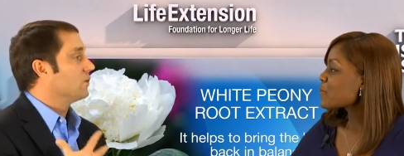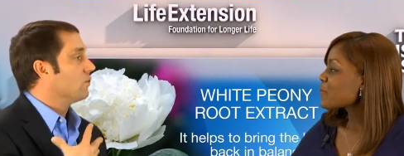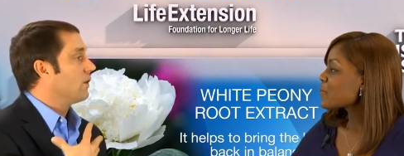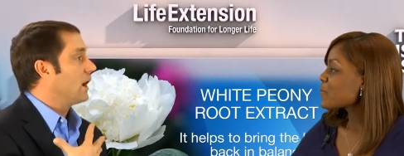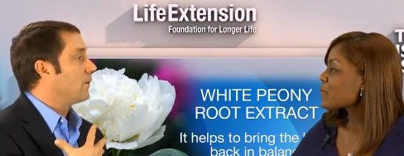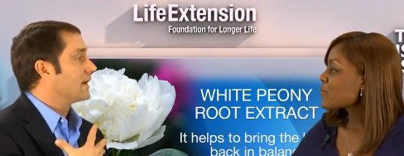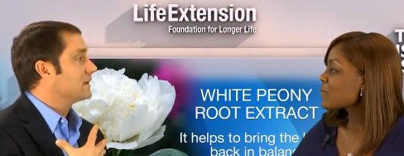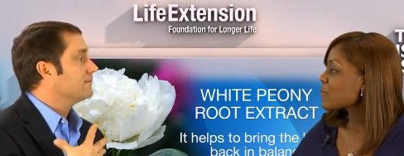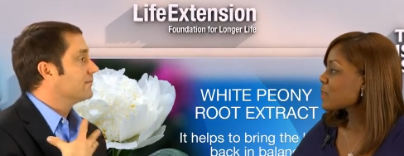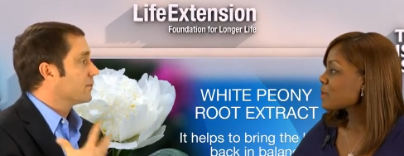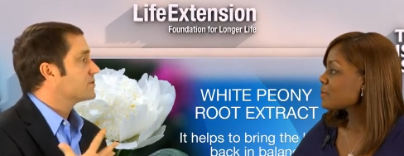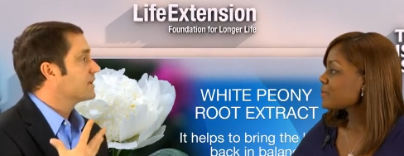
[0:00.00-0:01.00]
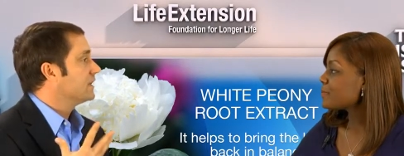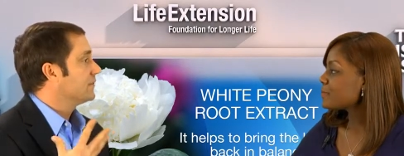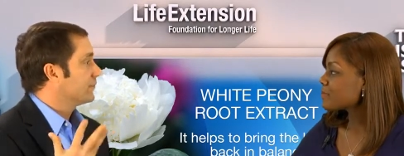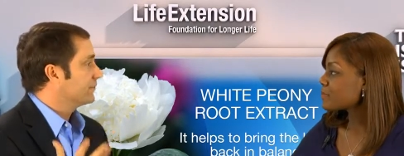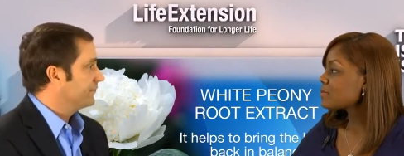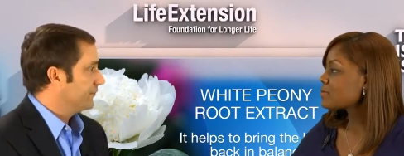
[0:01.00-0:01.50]
Speaker 1: know how I can first get it
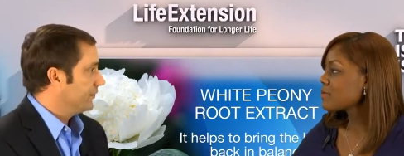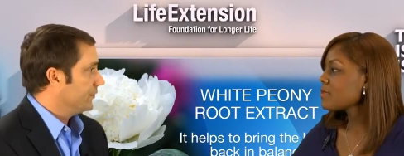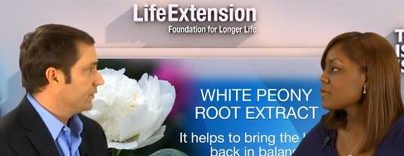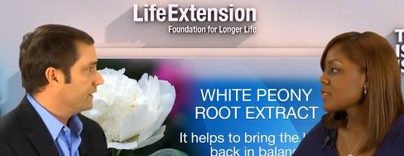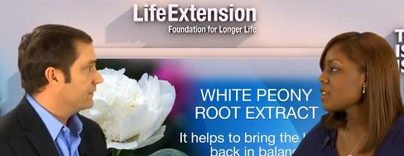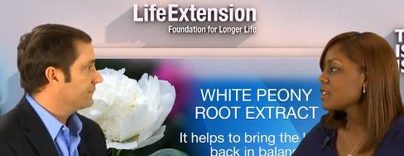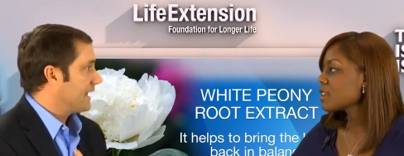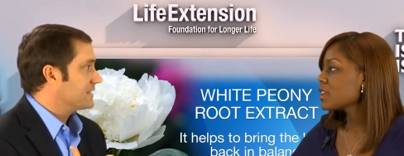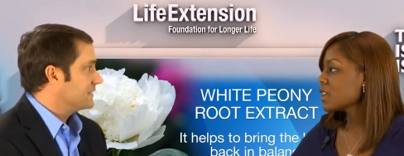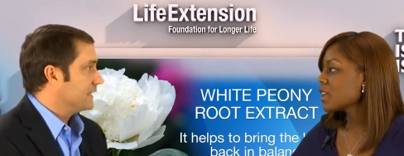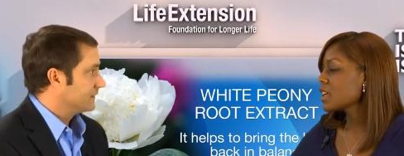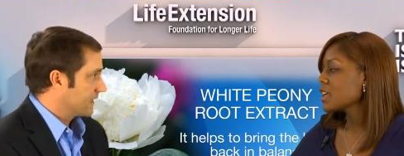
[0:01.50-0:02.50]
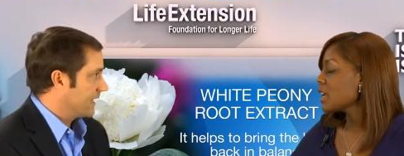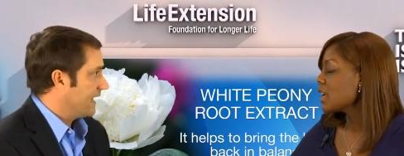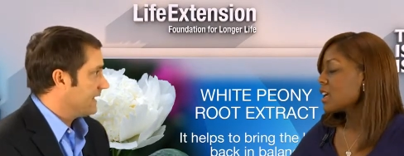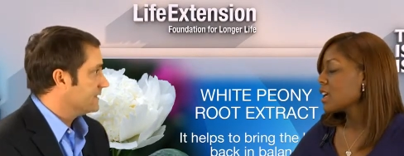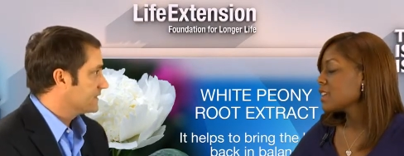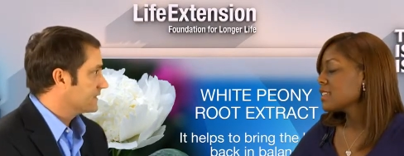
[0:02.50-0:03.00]
through food, and if that's not the
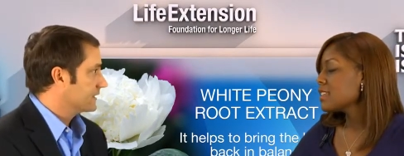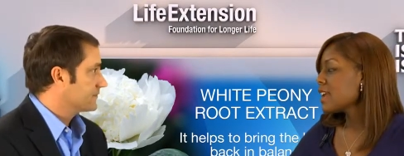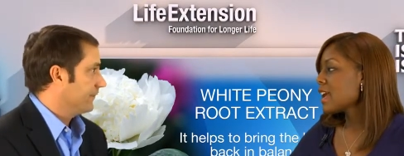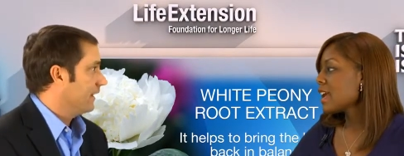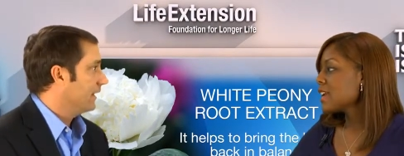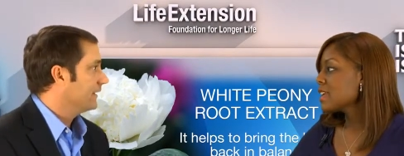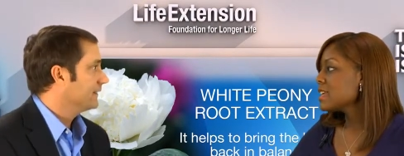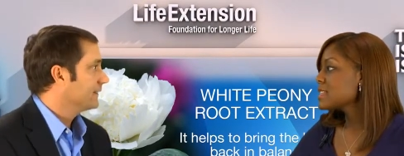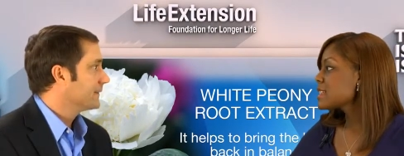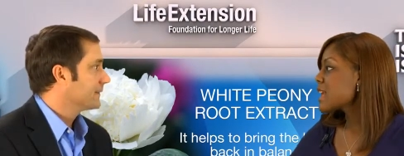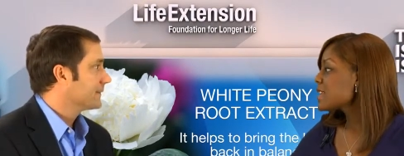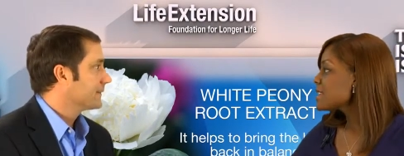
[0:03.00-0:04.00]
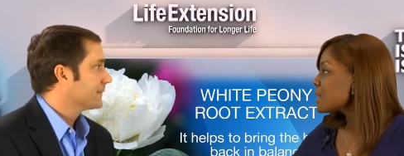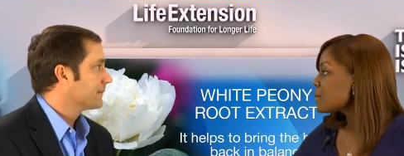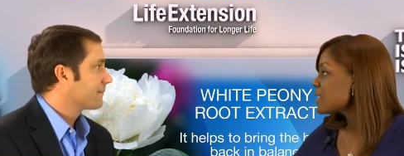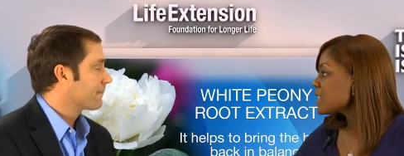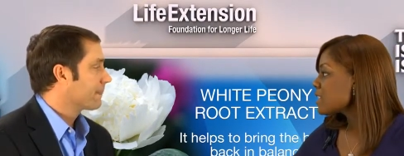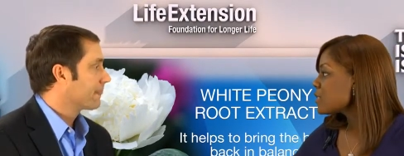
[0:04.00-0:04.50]
case, yeah, fine.
Speaker 2: it's not
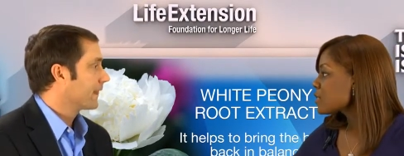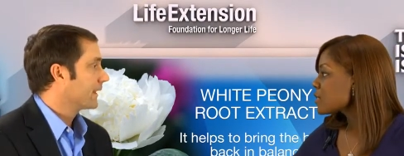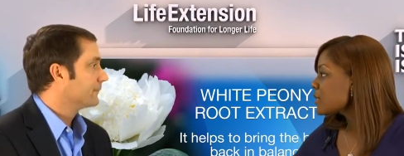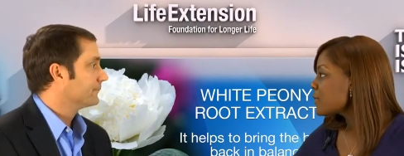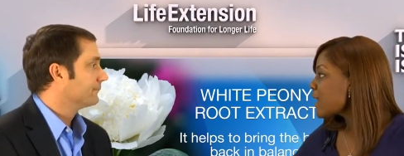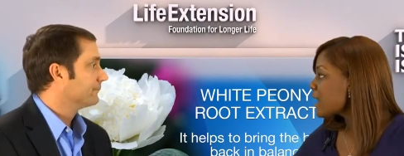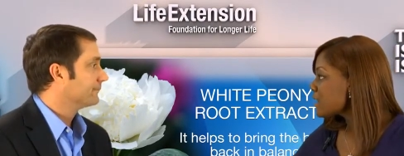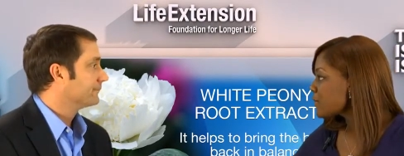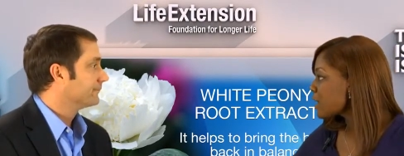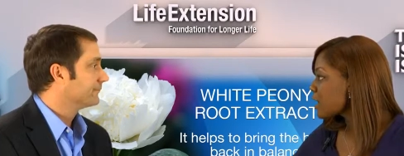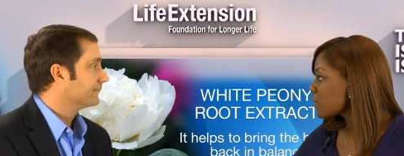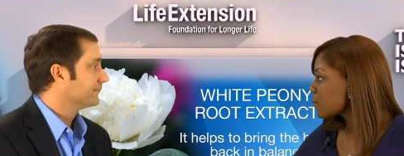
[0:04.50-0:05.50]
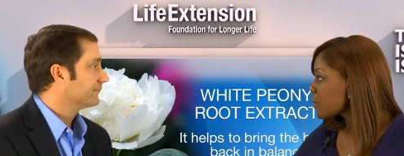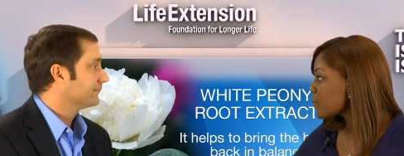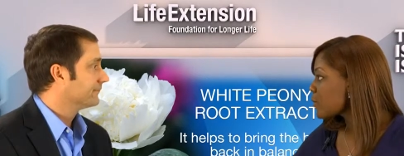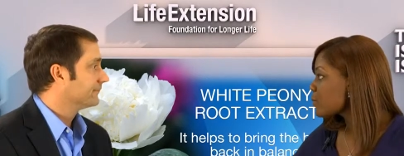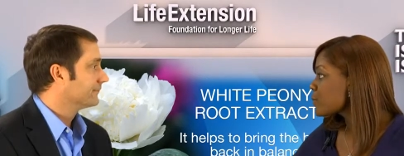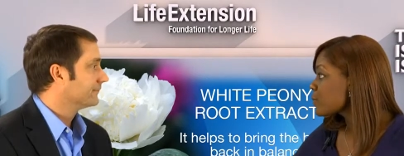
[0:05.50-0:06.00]
something that you're going to find
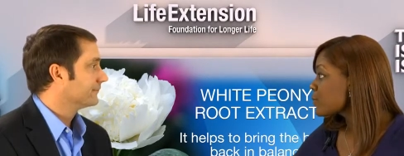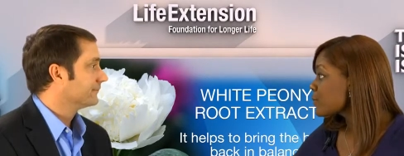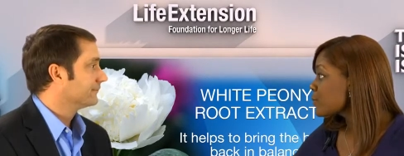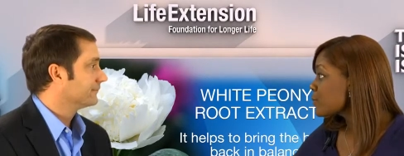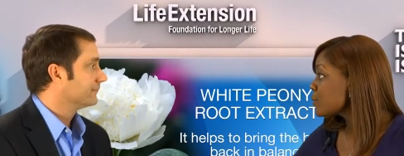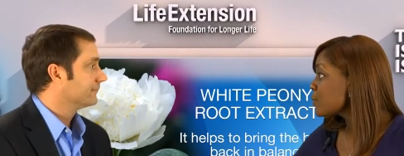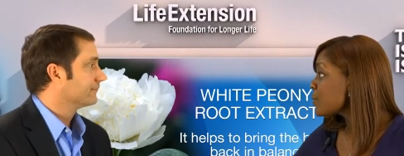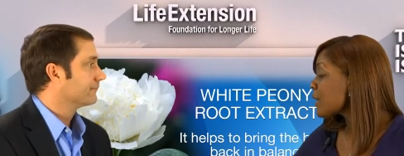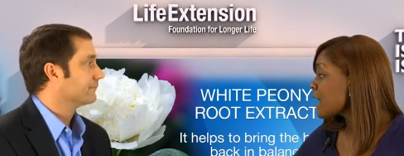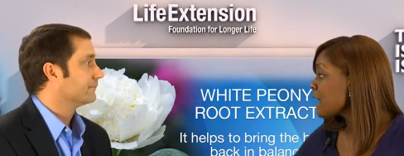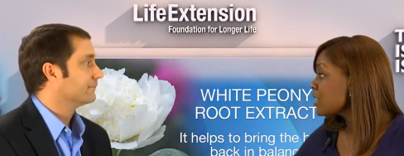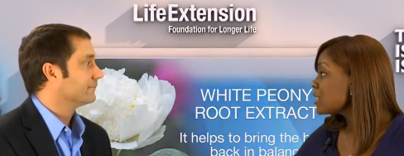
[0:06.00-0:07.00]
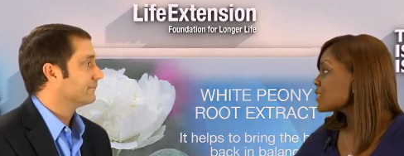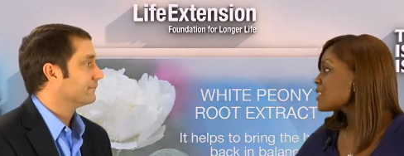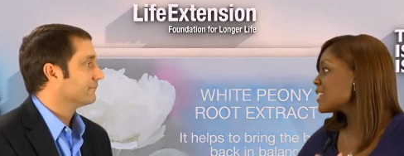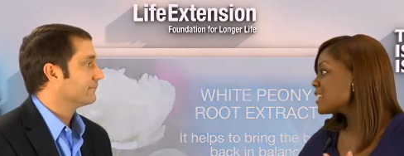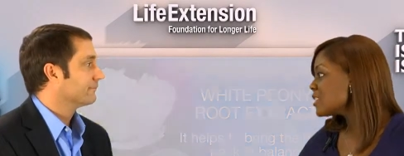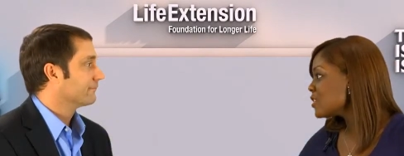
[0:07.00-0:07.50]
available through food. But
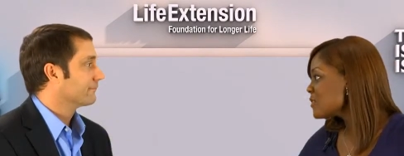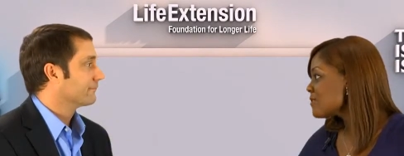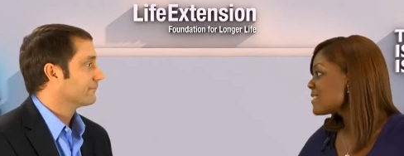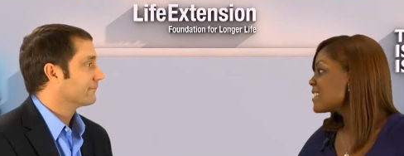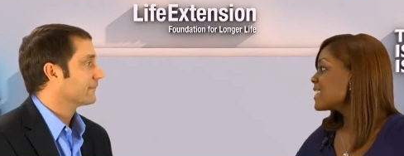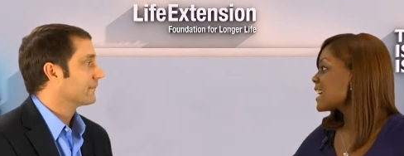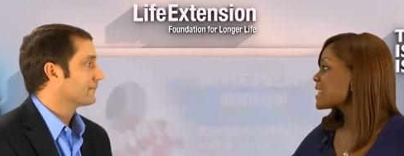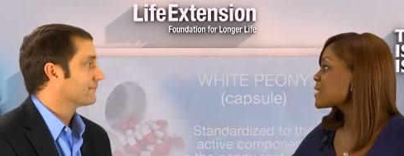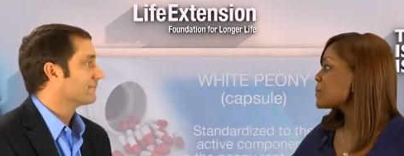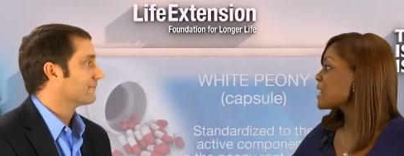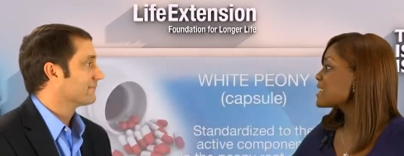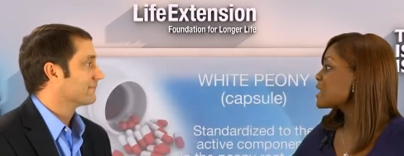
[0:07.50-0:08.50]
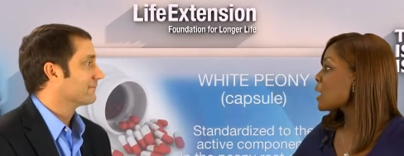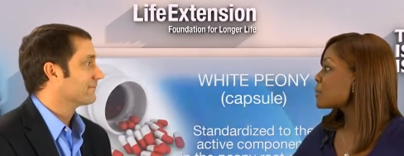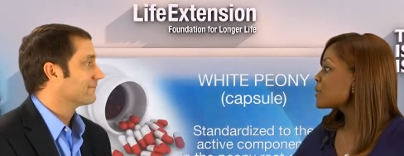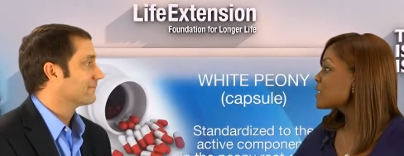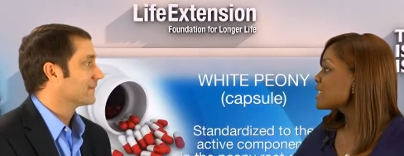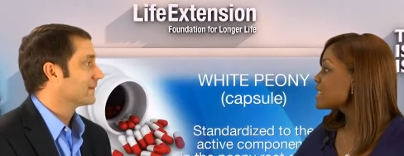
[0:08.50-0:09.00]
then the next best
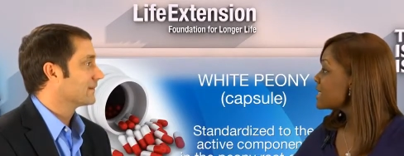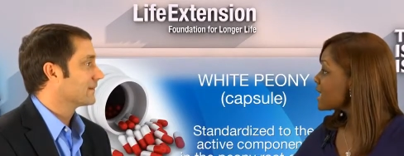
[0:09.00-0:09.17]
option is an